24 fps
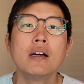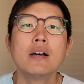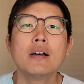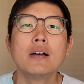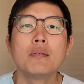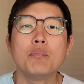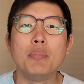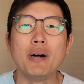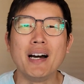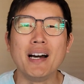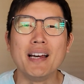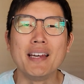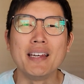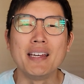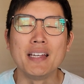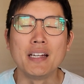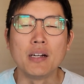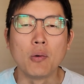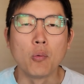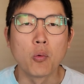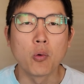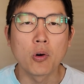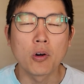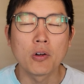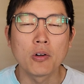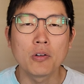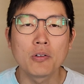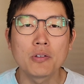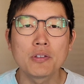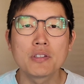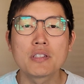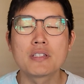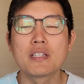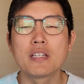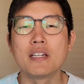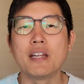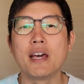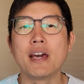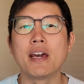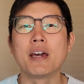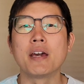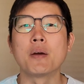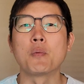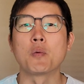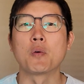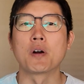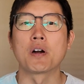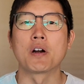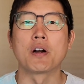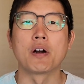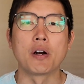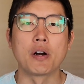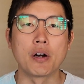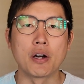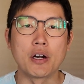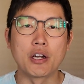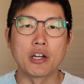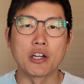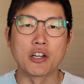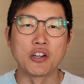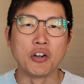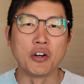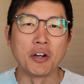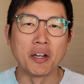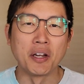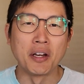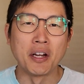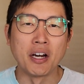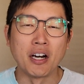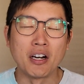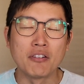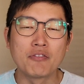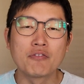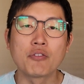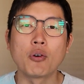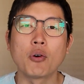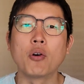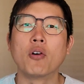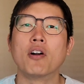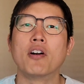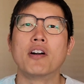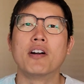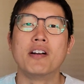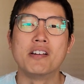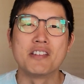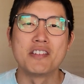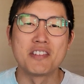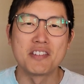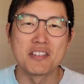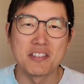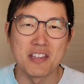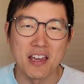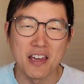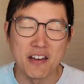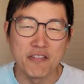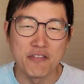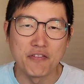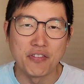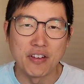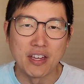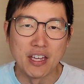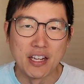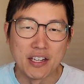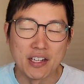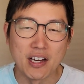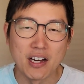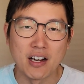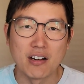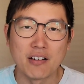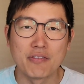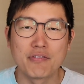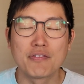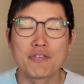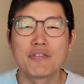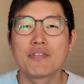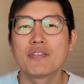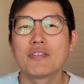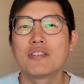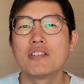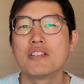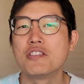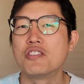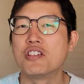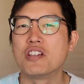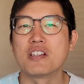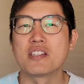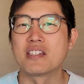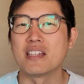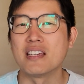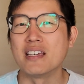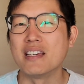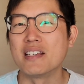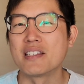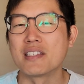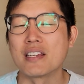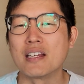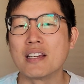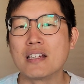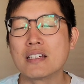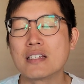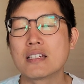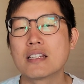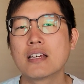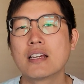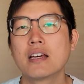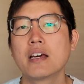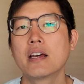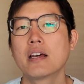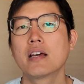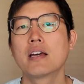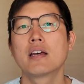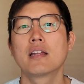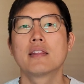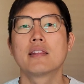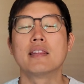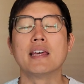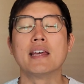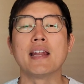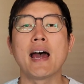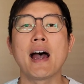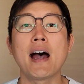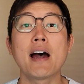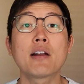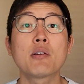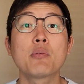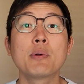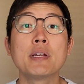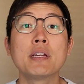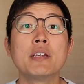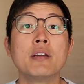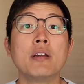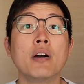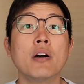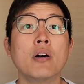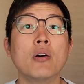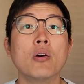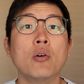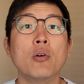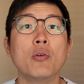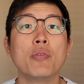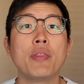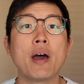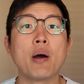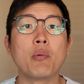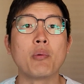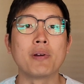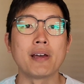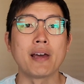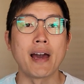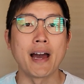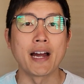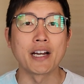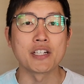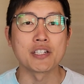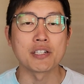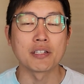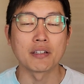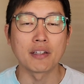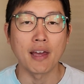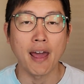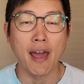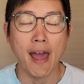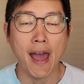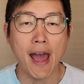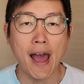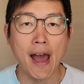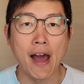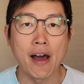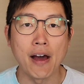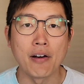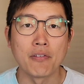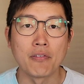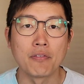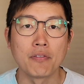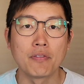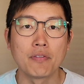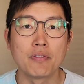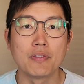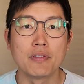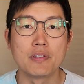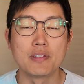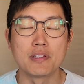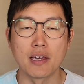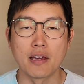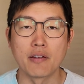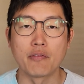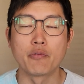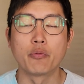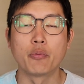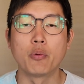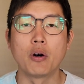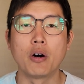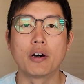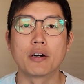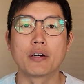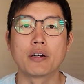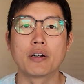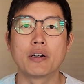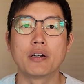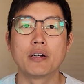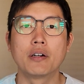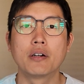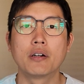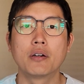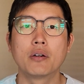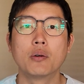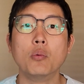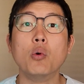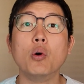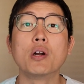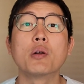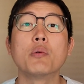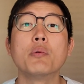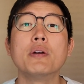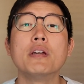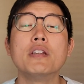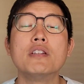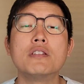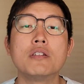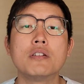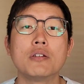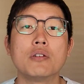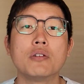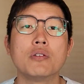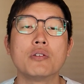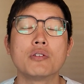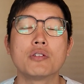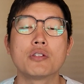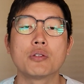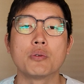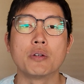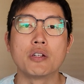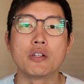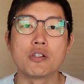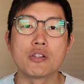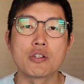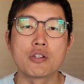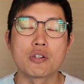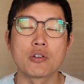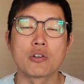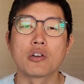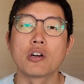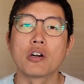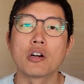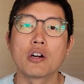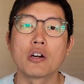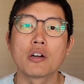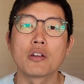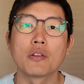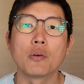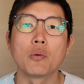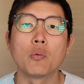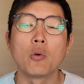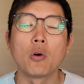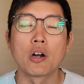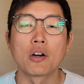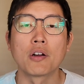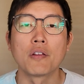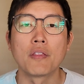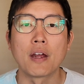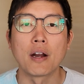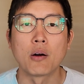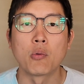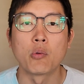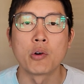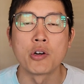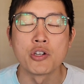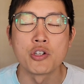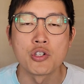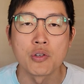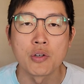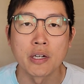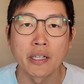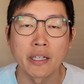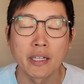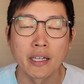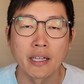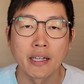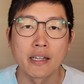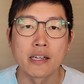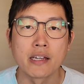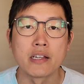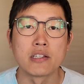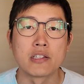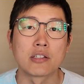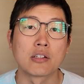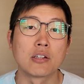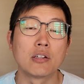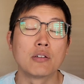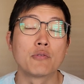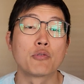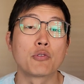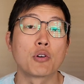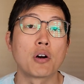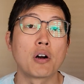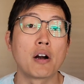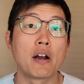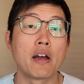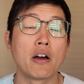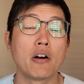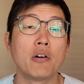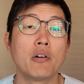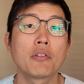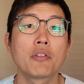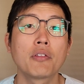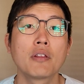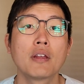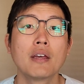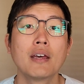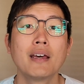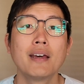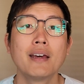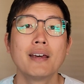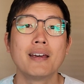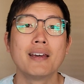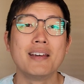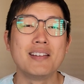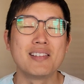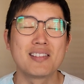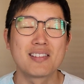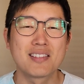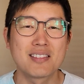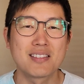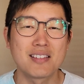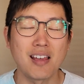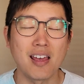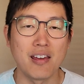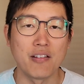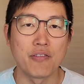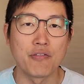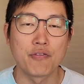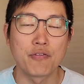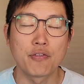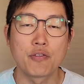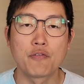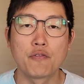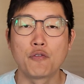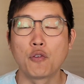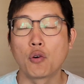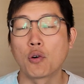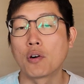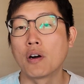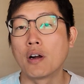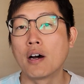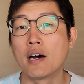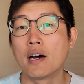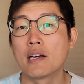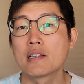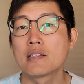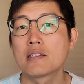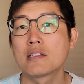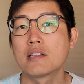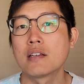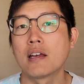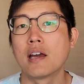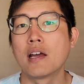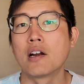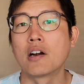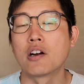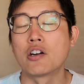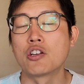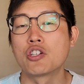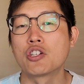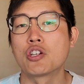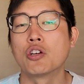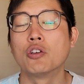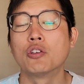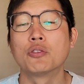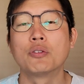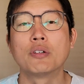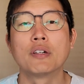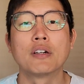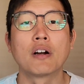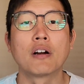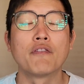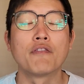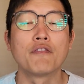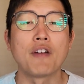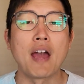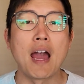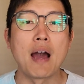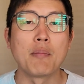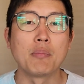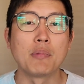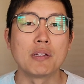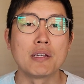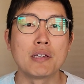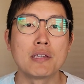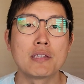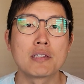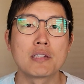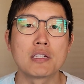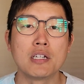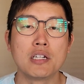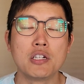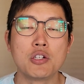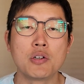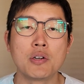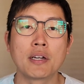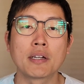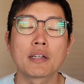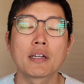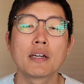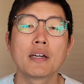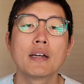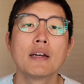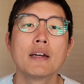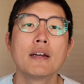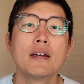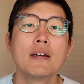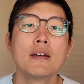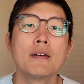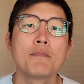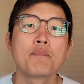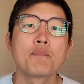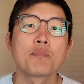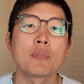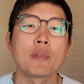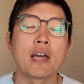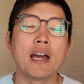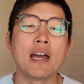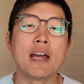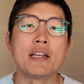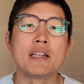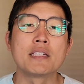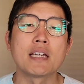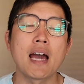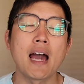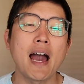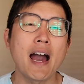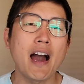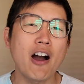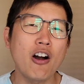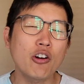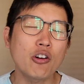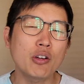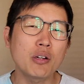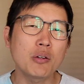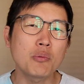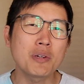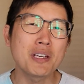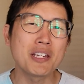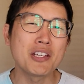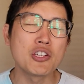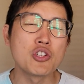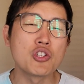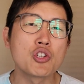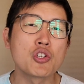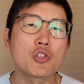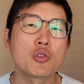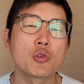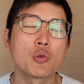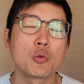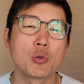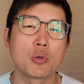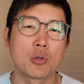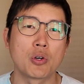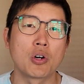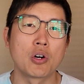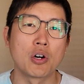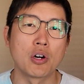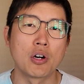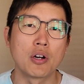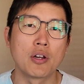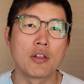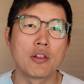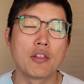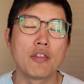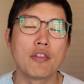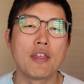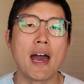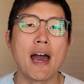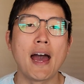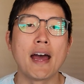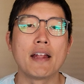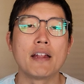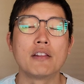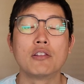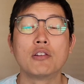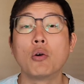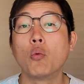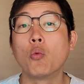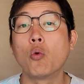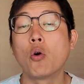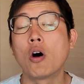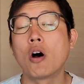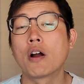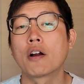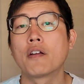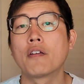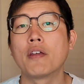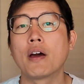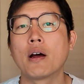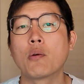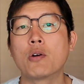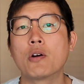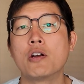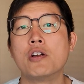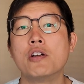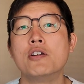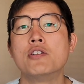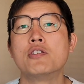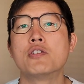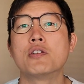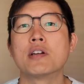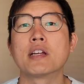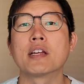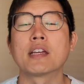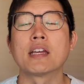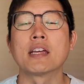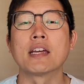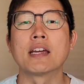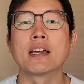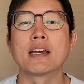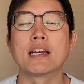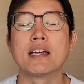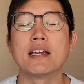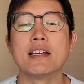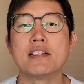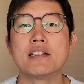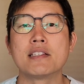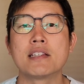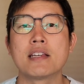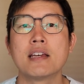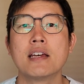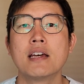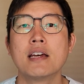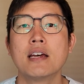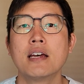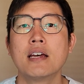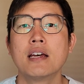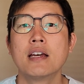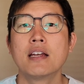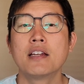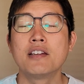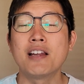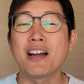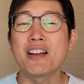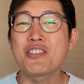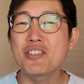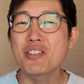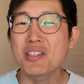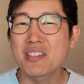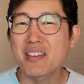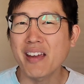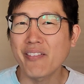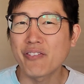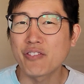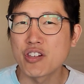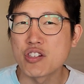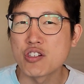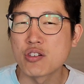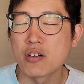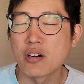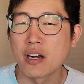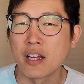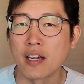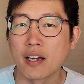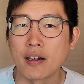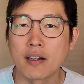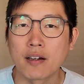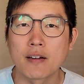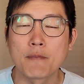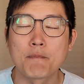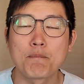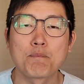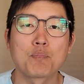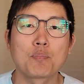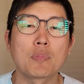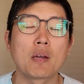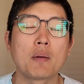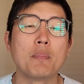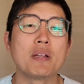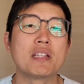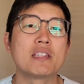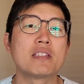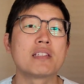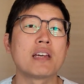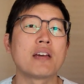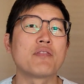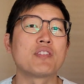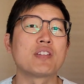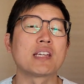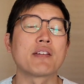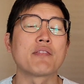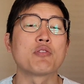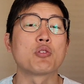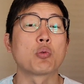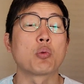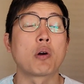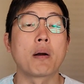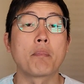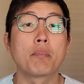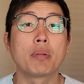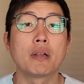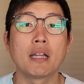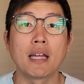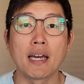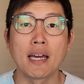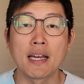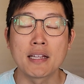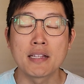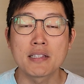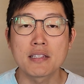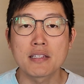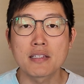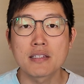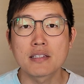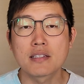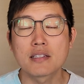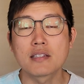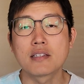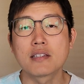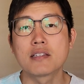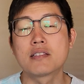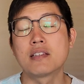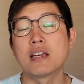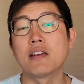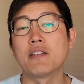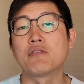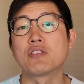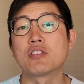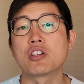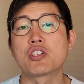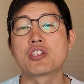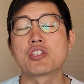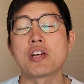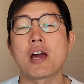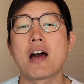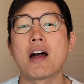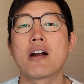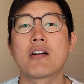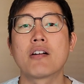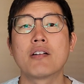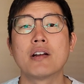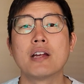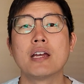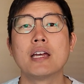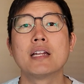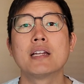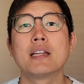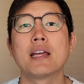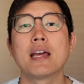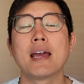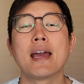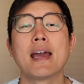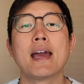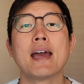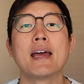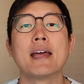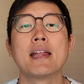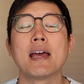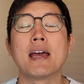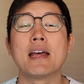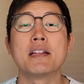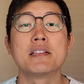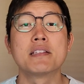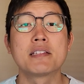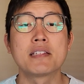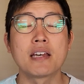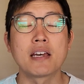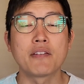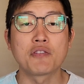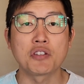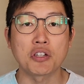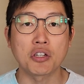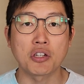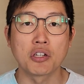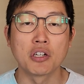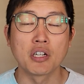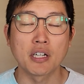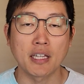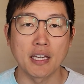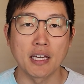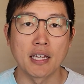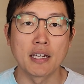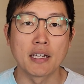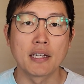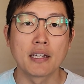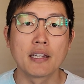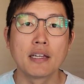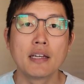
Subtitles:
But in a world today where good enough or safe enough just isn't, then how do we know that we actually have safe water? What do we do to ensure the water that we're drinking is good for our health, is safe for us and our children, our families to drink? And how can we ensure that the water that we're drinking is not just safe to drink, but safe to give to our plants, safe to shower in, and safe to cook in?